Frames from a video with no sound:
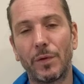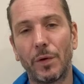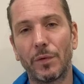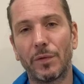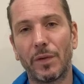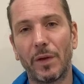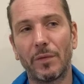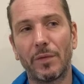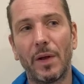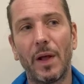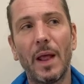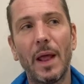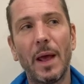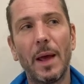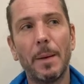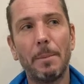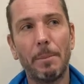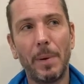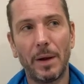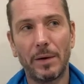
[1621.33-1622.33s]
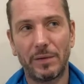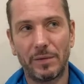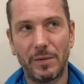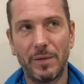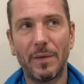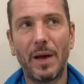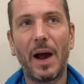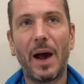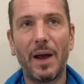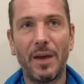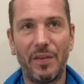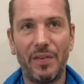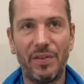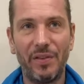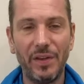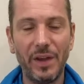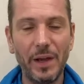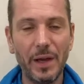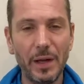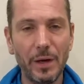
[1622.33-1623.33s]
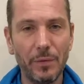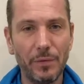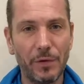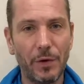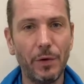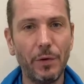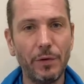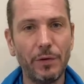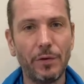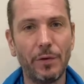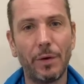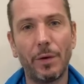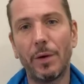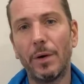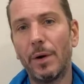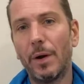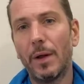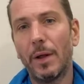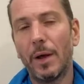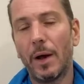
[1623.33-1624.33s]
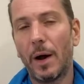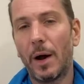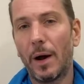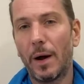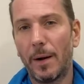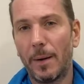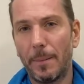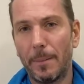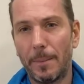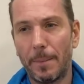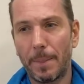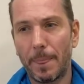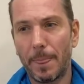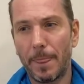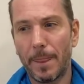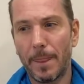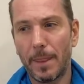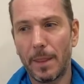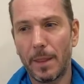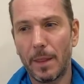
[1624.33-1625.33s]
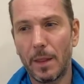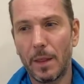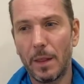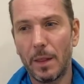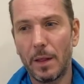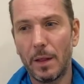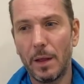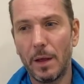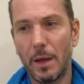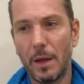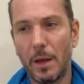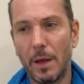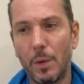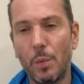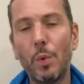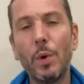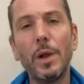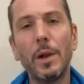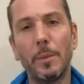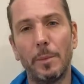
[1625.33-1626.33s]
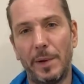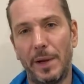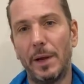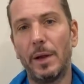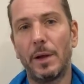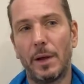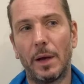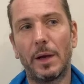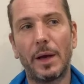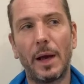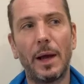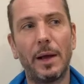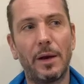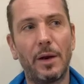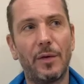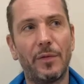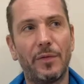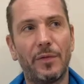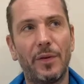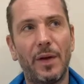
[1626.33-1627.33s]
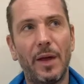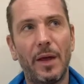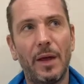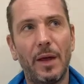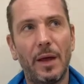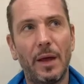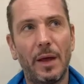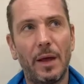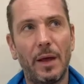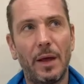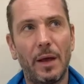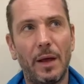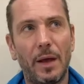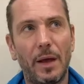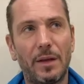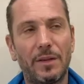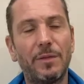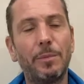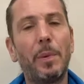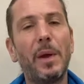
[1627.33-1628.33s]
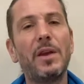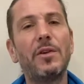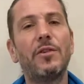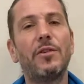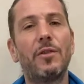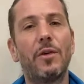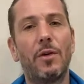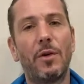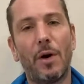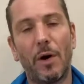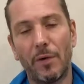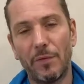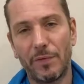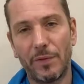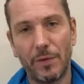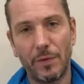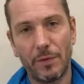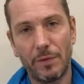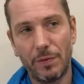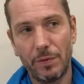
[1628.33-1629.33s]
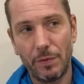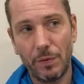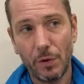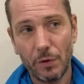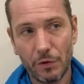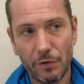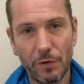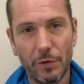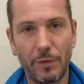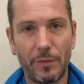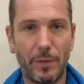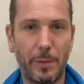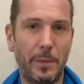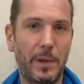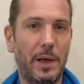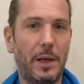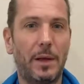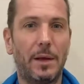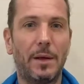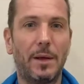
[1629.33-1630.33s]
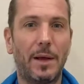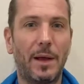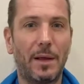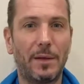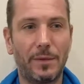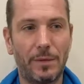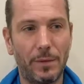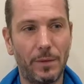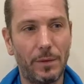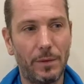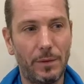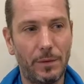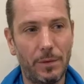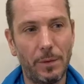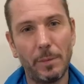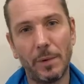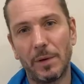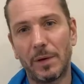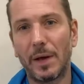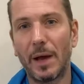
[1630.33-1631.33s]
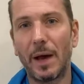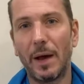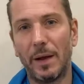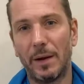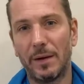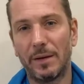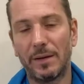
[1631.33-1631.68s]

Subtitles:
yourself. But I think in the future, it will be a kind of expansion of the notion of family as humankind.